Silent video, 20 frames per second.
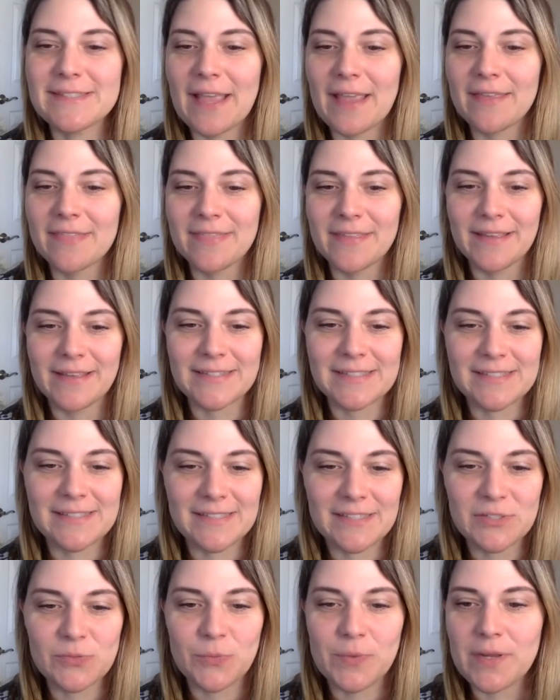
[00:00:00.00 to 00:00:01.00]
I think it's
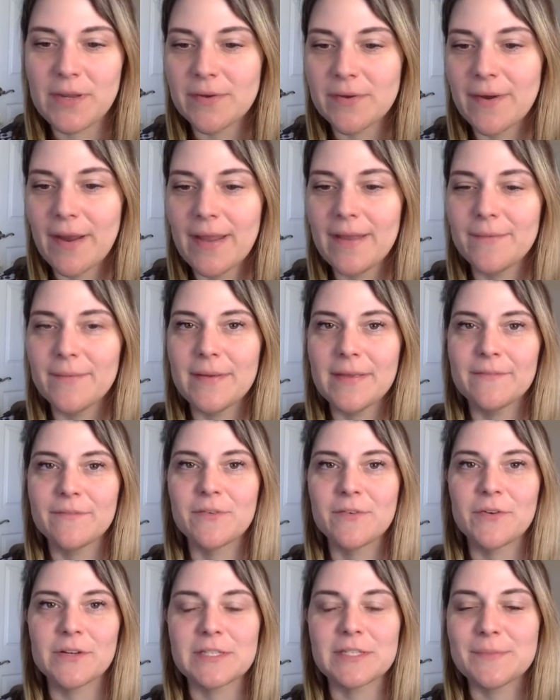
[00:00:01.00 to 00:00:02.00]
this week, right? We have
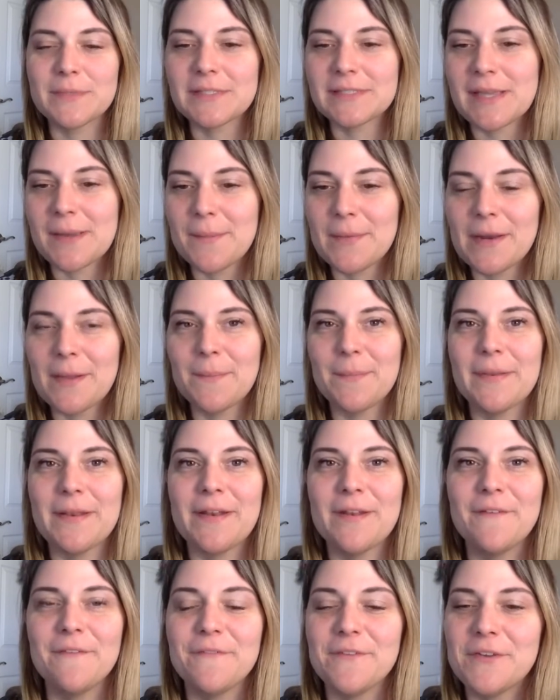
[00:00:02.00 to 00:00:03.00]
Christmas coming up
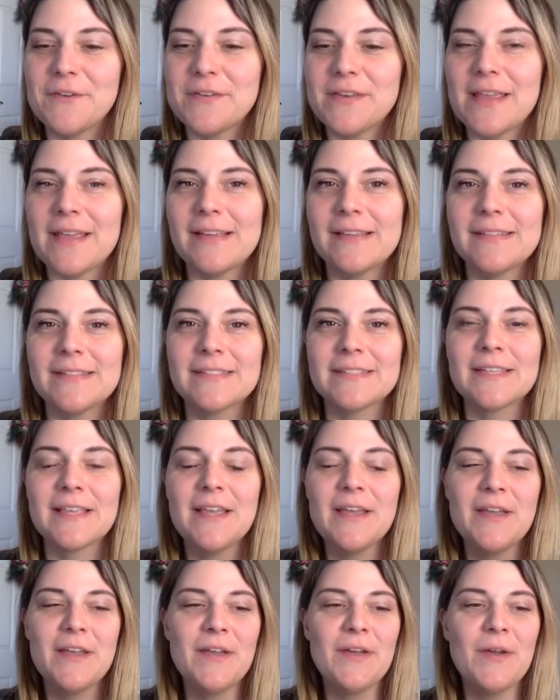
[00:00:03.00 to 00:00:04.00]
in a few days,
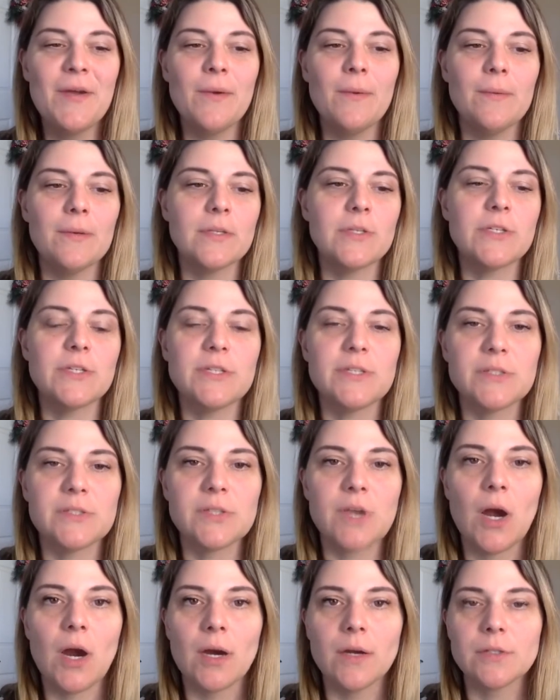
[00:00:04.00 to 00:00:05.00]
which is
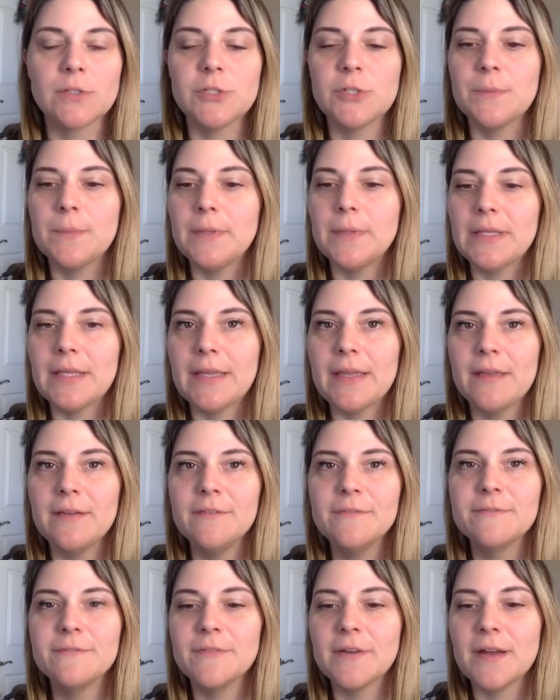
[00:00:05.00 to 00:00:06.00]
hard to
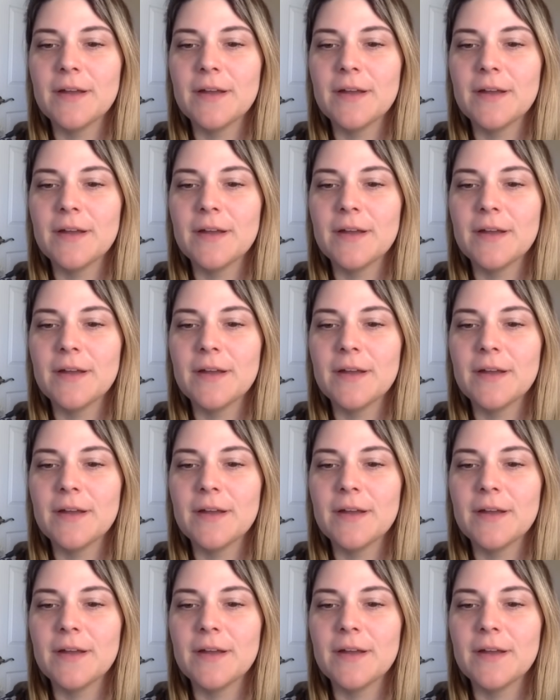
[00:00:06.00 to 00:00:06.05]
believe.